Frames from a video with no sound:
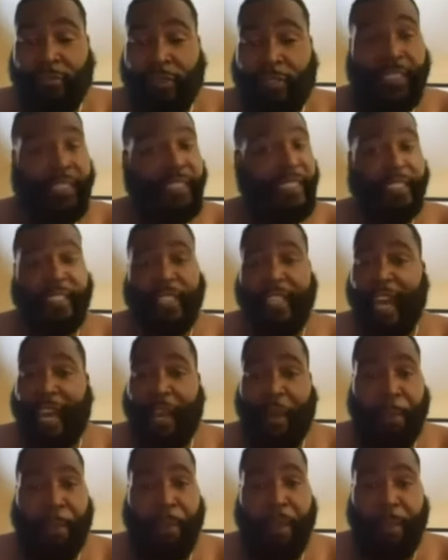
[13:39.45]
She said she
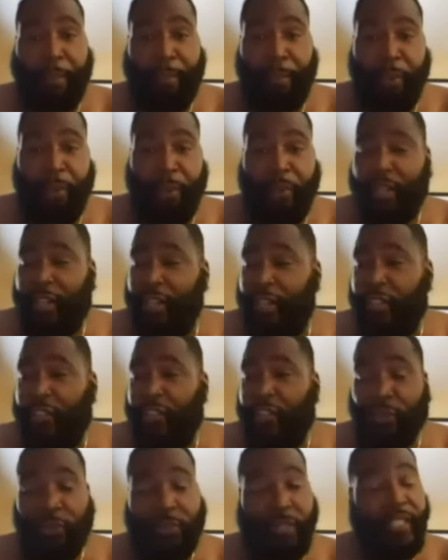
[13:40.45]
got a big booty and it's
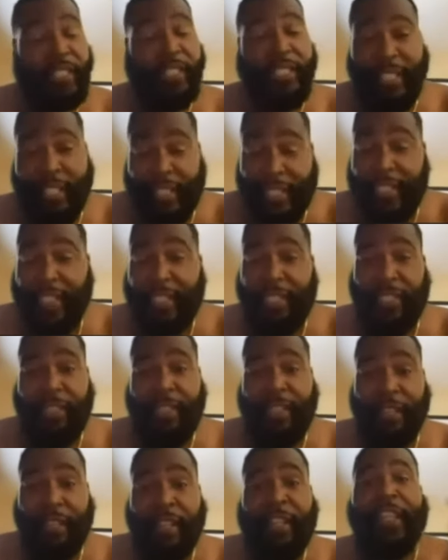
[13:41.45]
juicy.
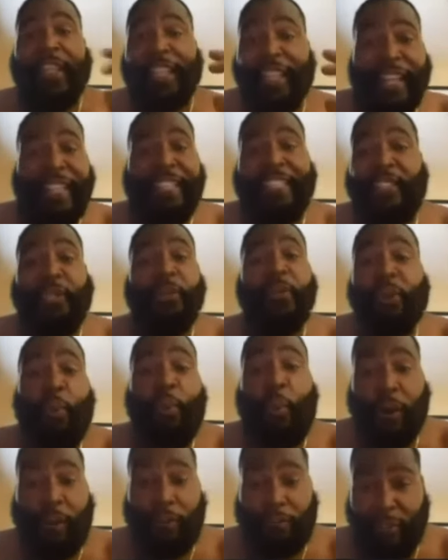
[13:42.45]
Sisters, let's do
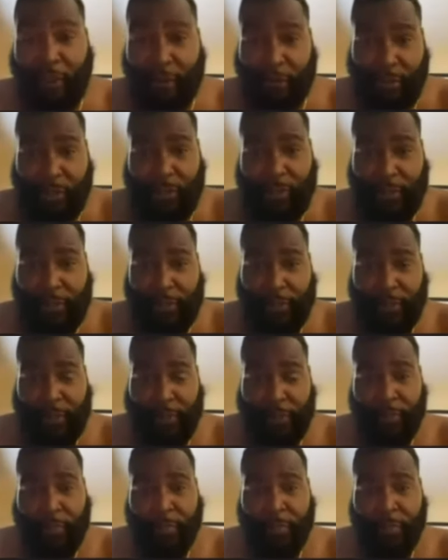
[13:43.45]
the work first.